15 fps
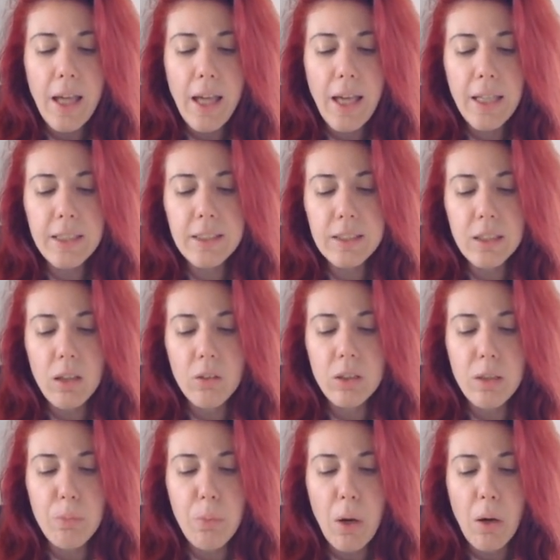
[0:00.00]
x
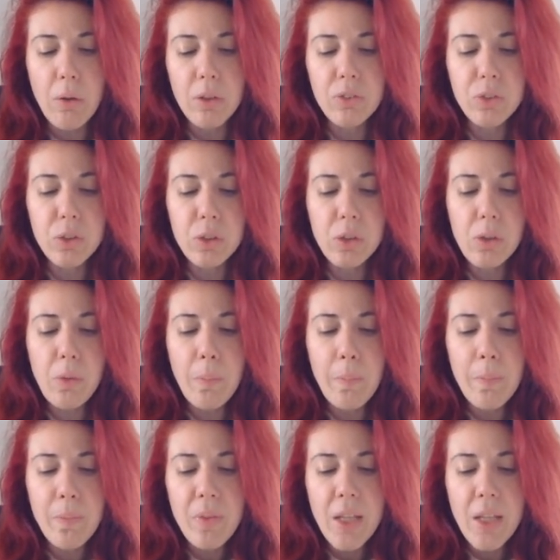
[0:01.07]
on the power of two,